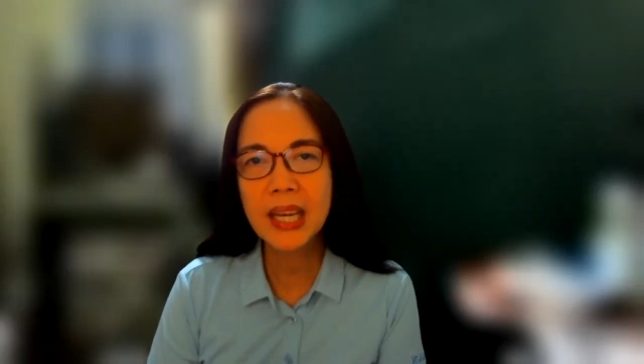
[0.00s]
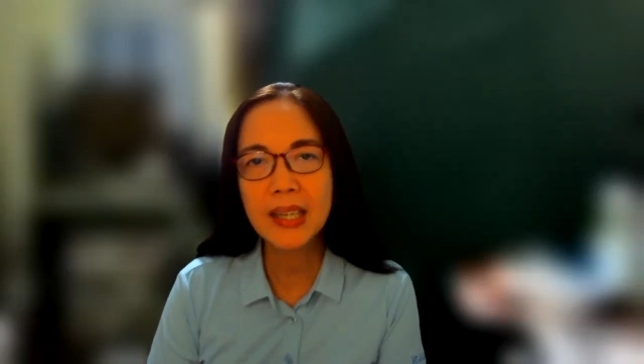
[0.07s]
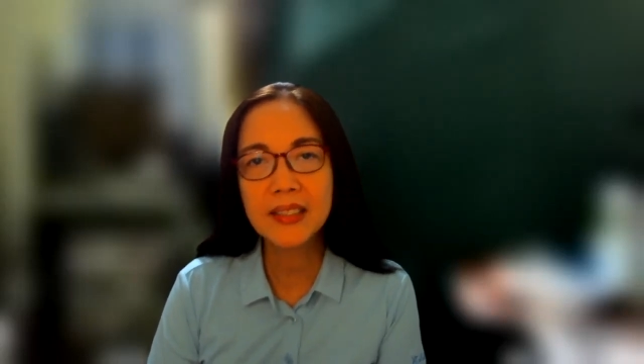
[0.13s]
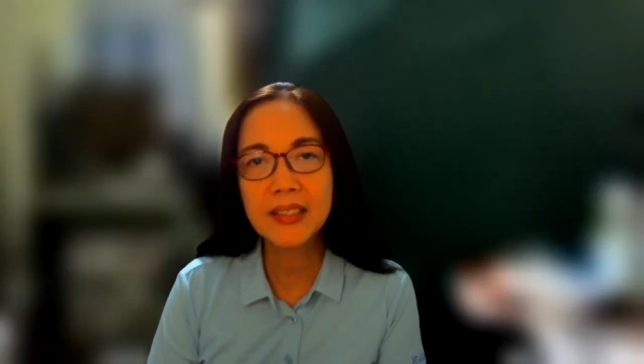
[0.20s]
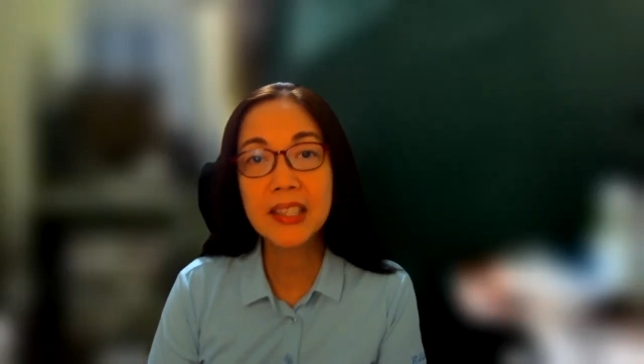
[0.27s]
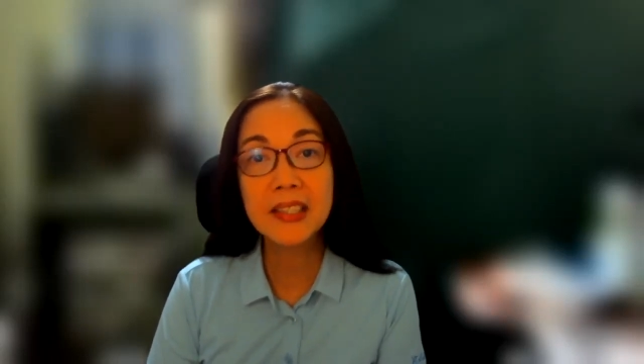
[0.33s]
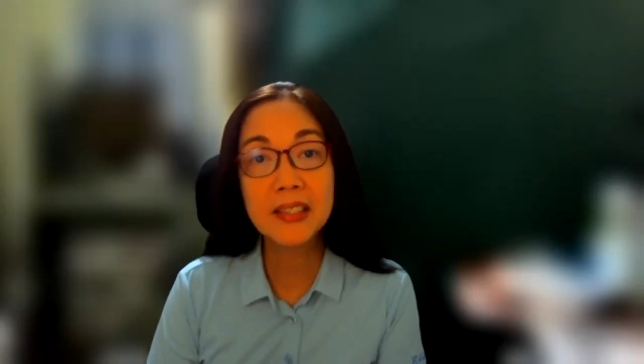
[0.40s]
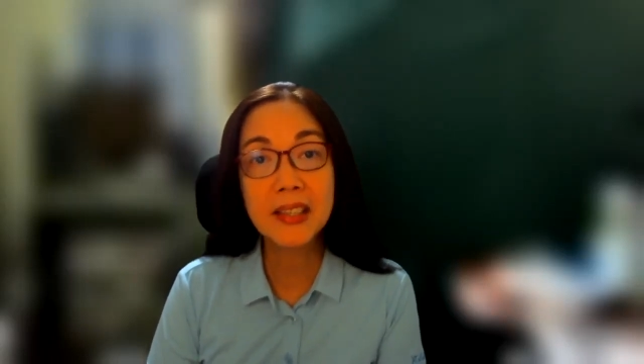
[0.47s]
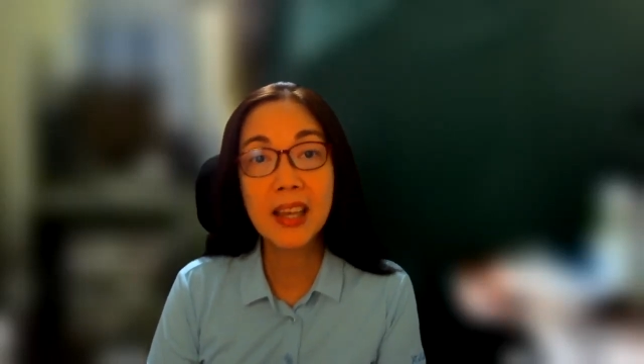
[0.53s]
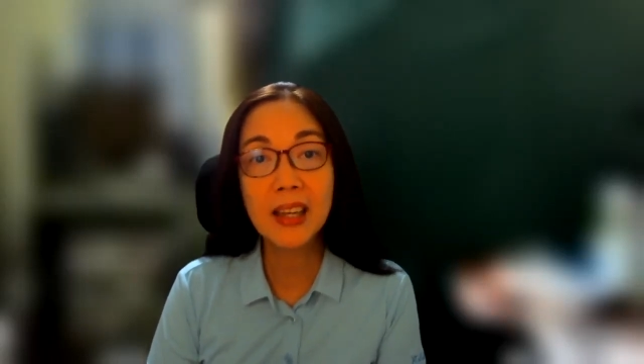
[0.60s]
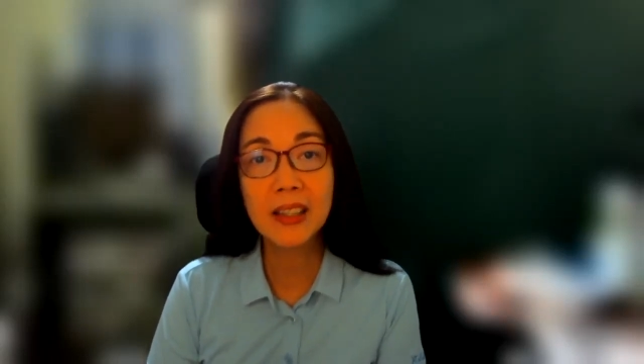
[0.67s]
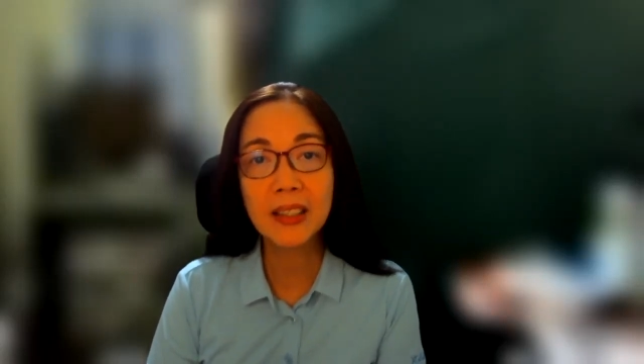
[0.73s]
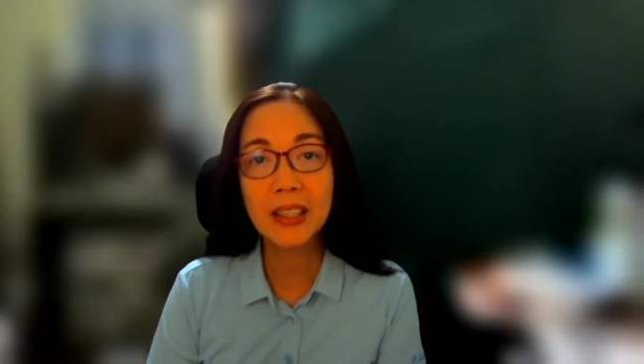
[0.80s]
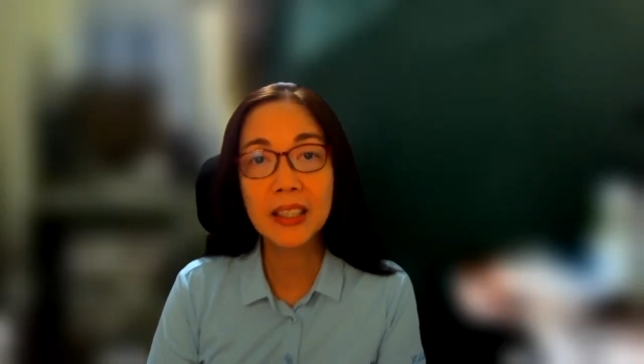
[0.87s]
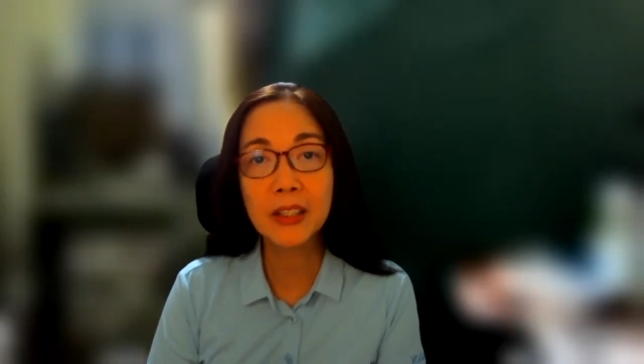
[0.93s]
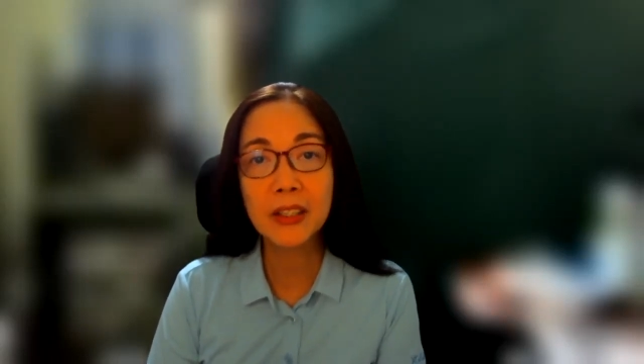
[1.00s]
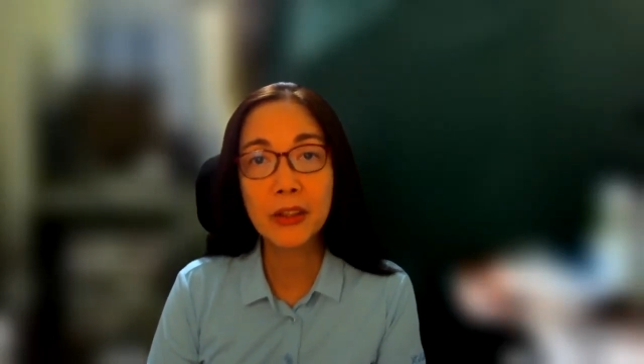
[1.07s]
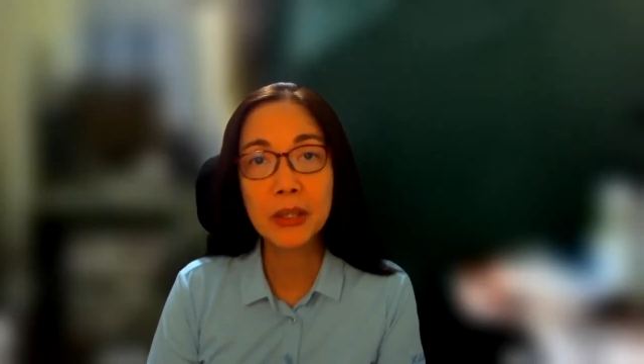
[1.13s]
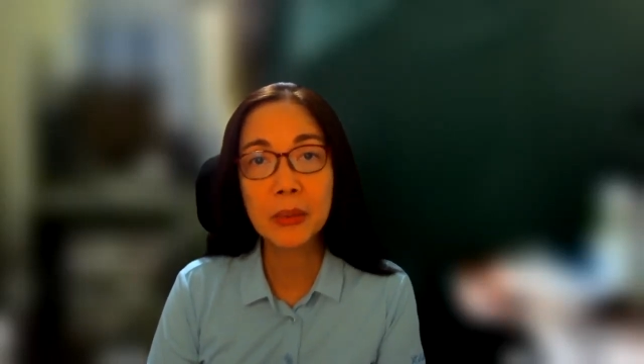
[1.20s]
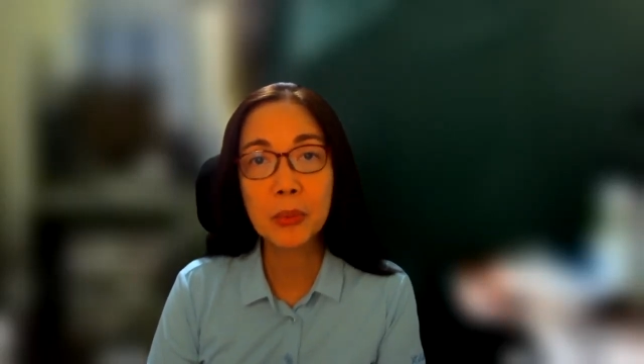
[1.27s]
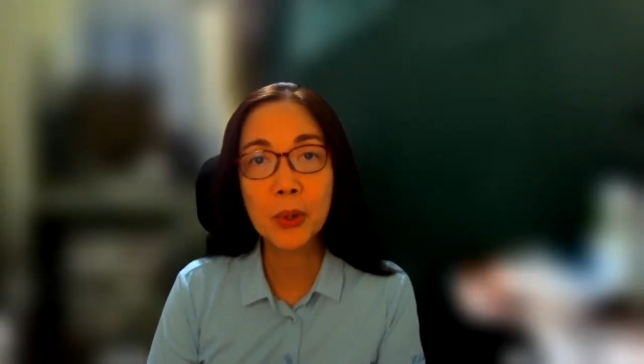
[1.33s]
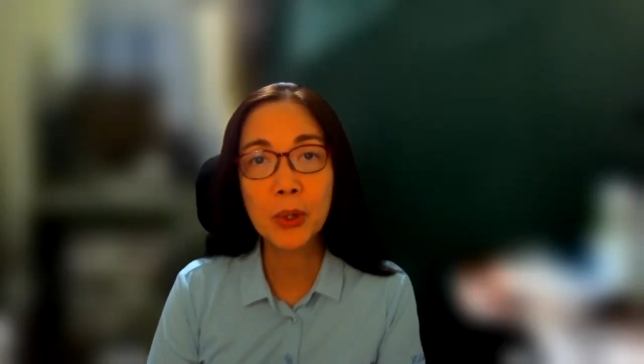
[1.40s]
as a seller and
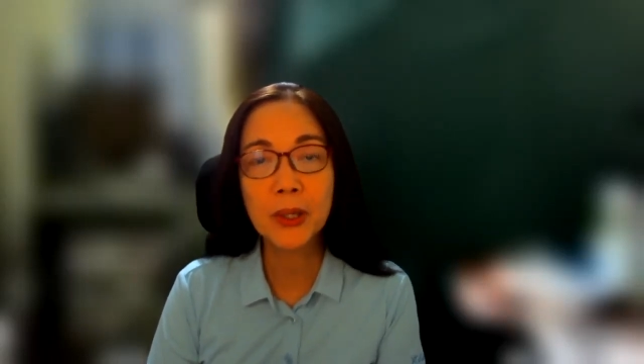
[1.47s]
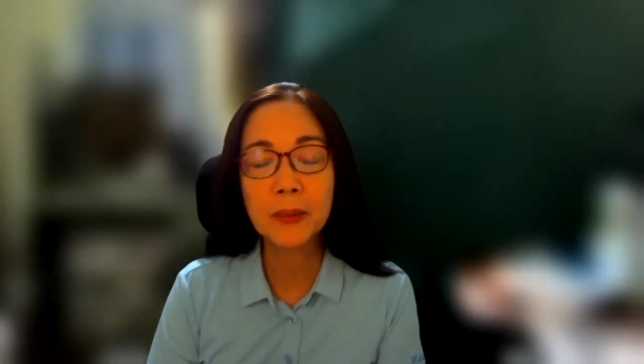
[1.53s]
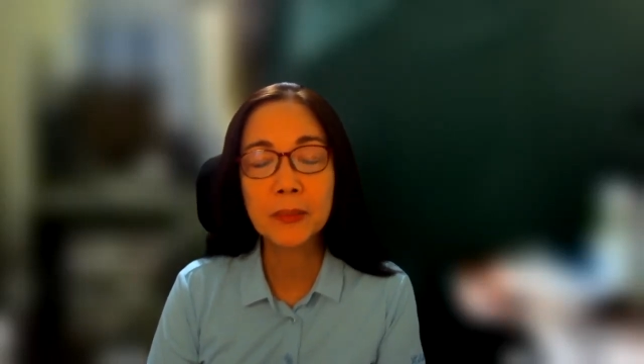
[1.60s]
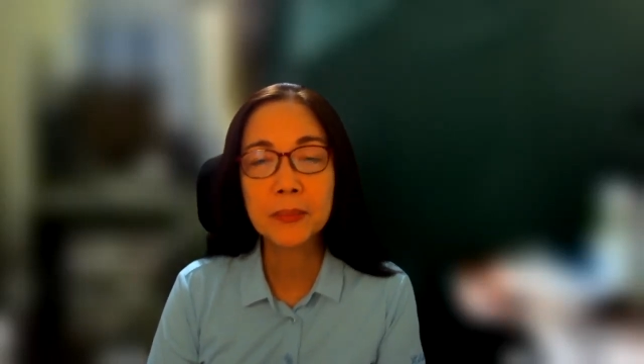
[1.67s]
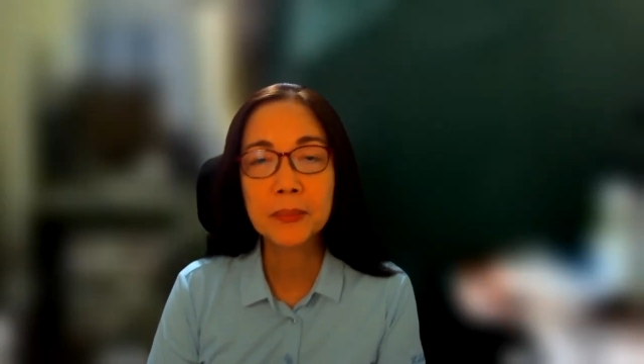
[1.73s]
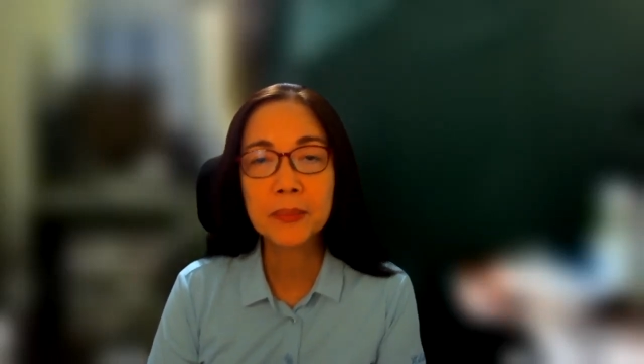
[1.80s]
nothing more.